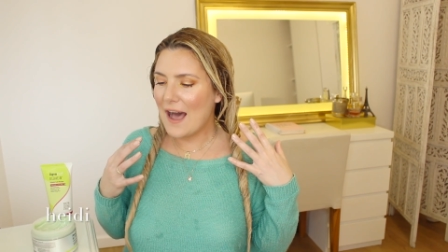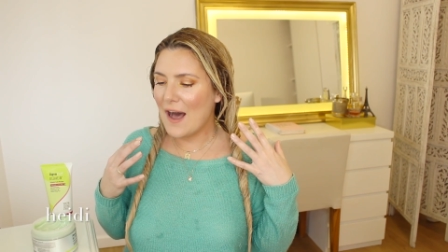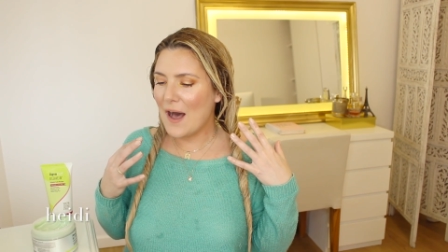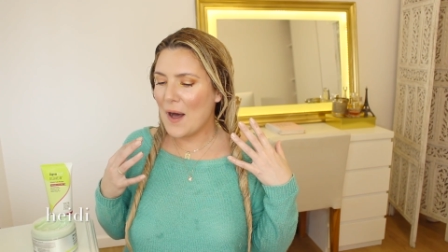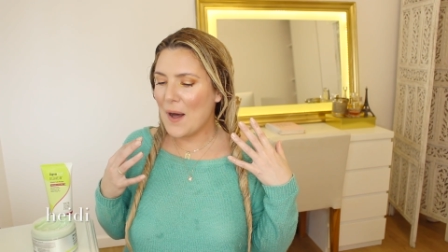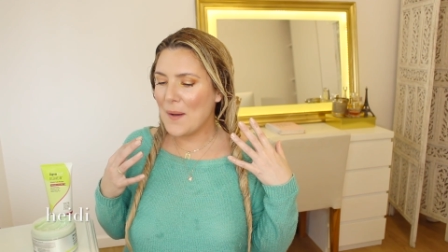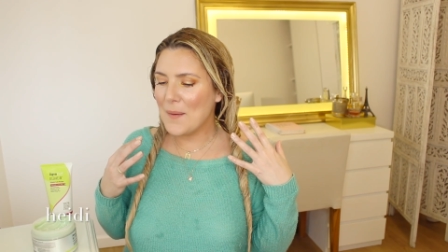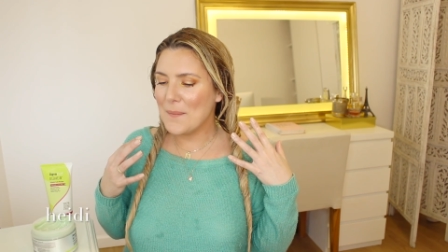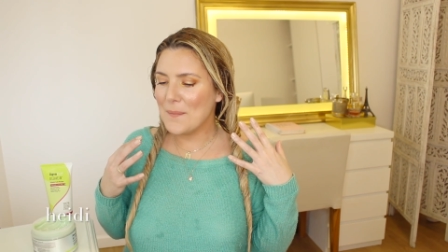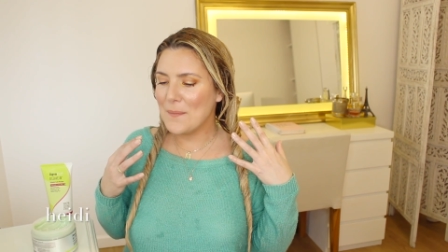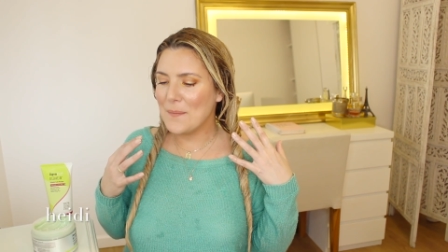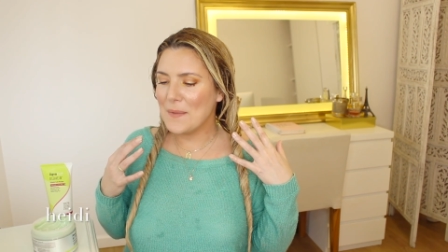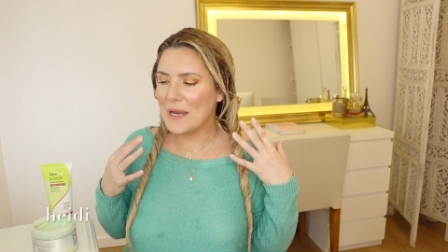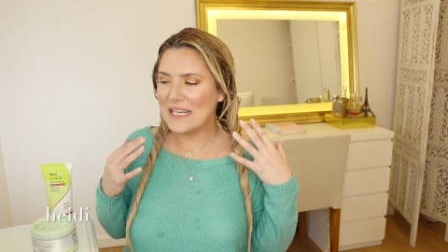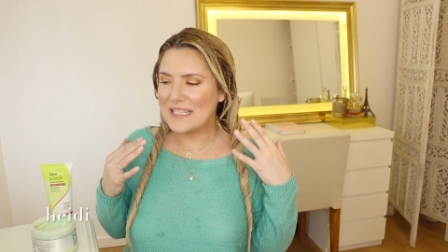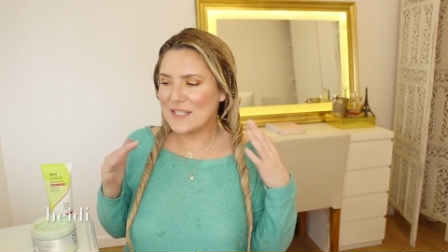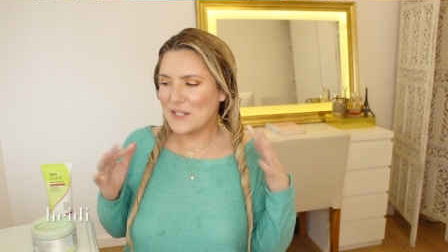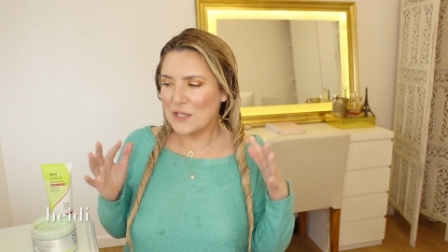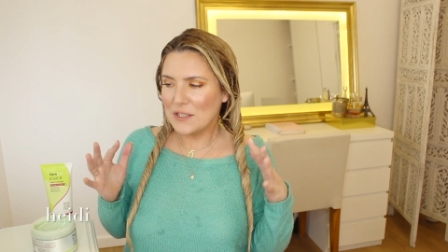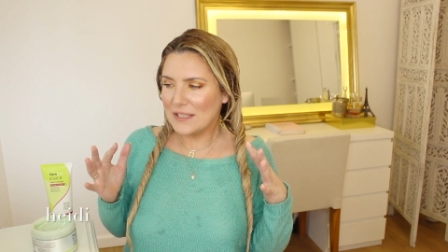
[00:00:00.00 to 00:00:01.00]

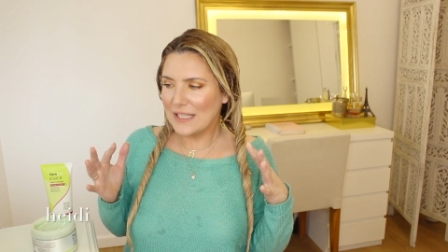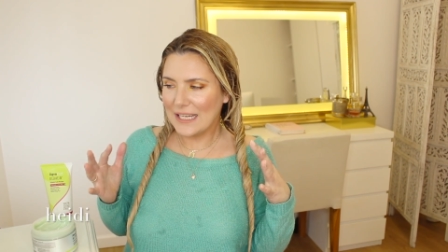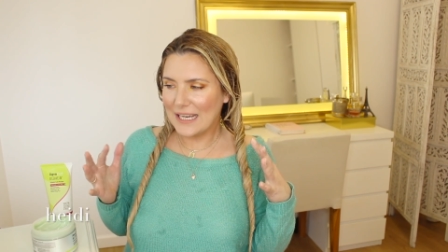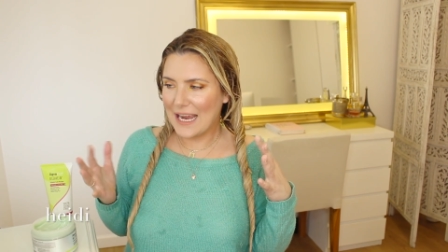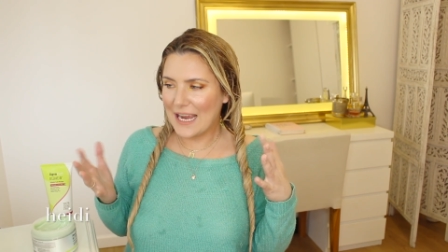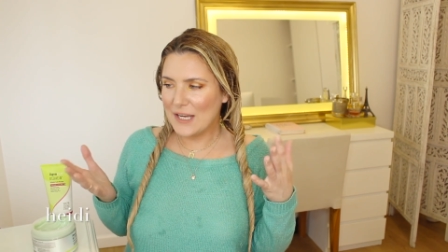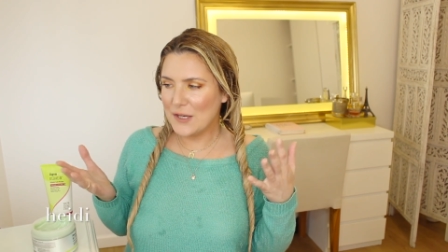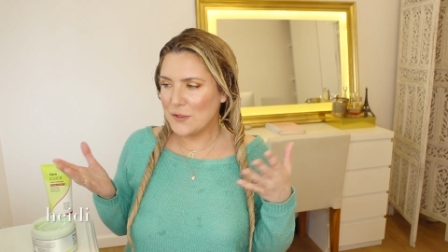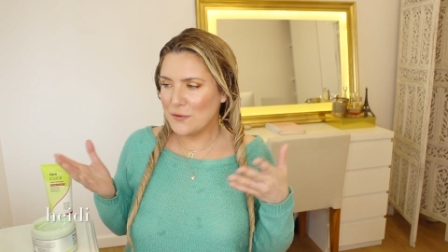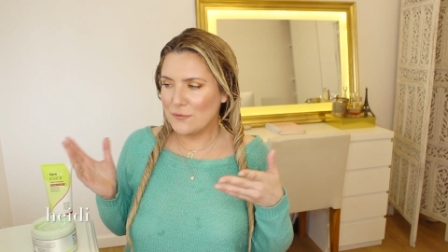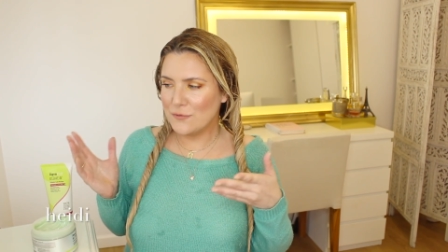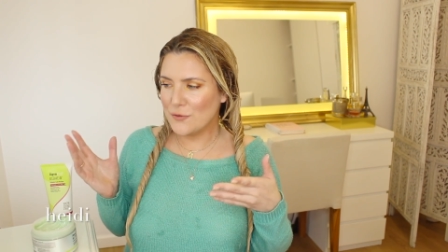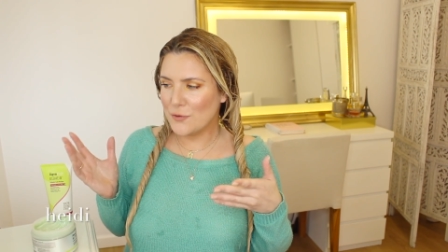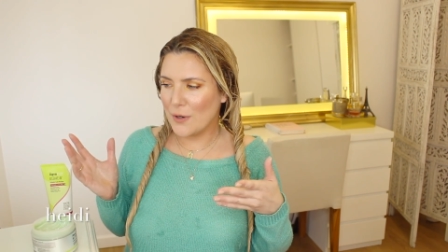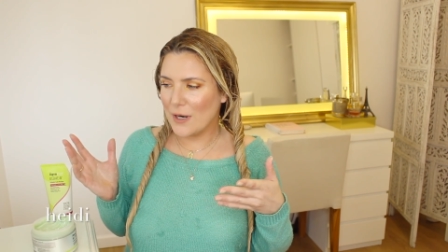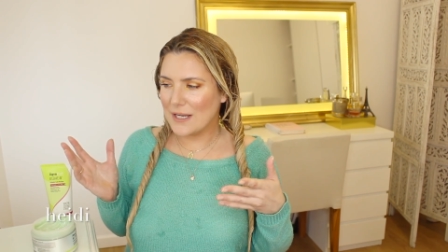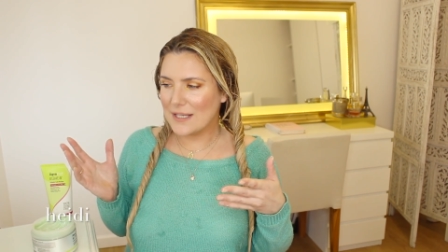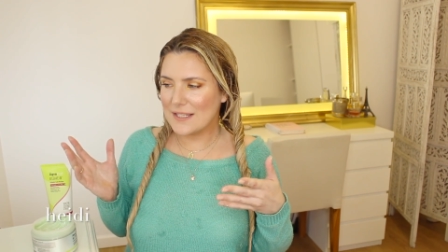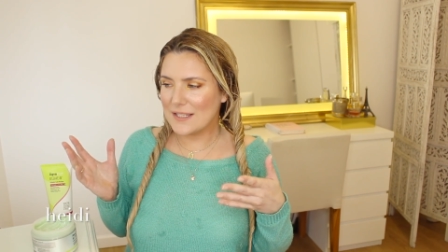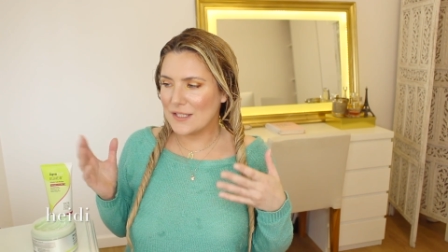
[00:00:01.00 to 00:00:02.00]
It's not like I don't
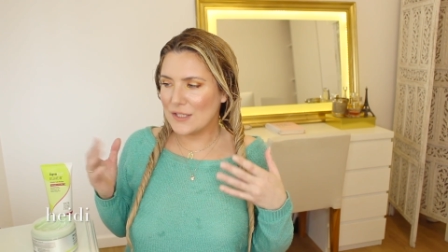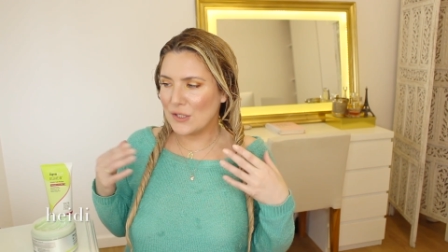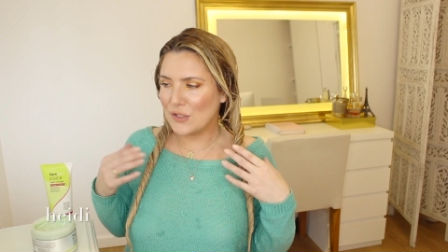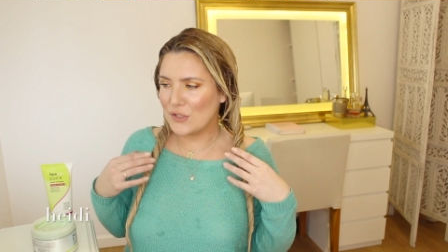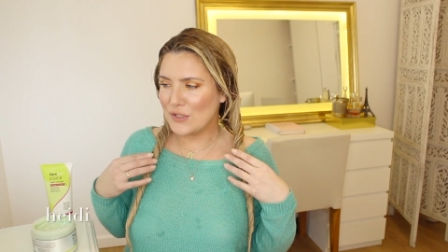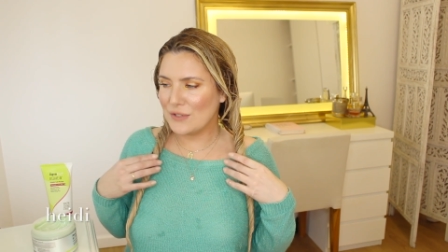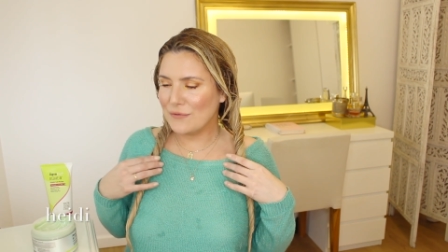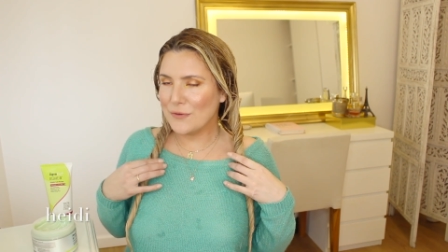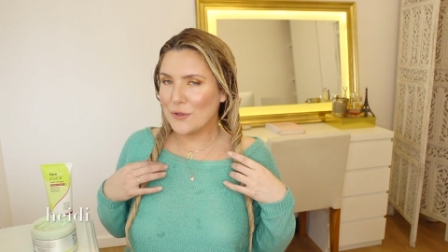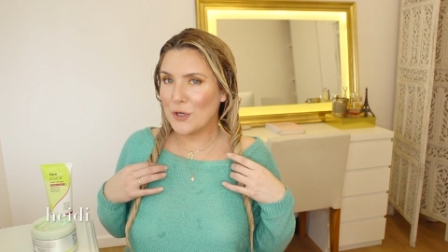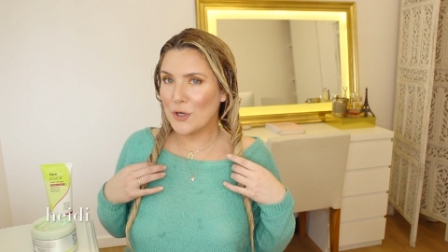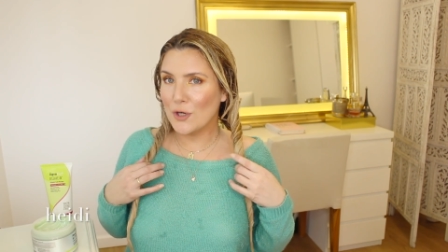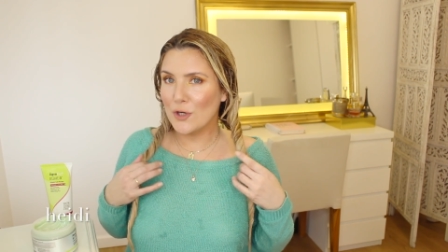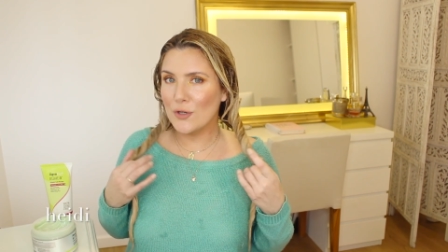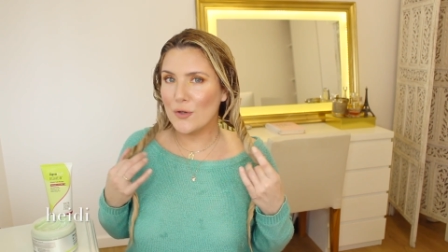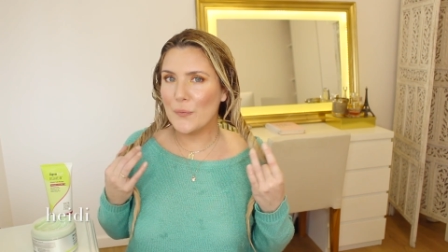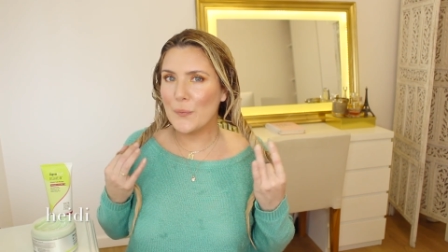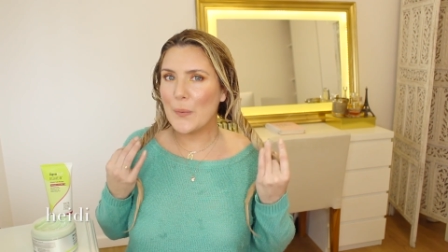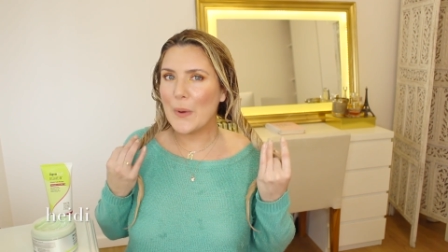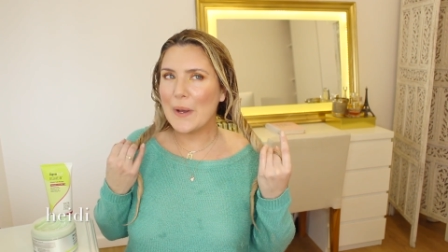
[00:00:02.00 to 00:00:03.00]
trust
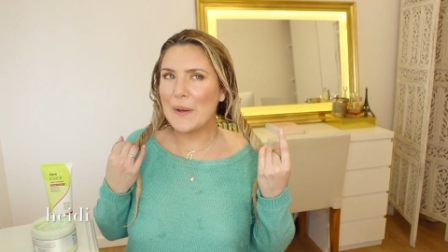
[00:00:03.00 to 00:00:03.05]
Devacurl,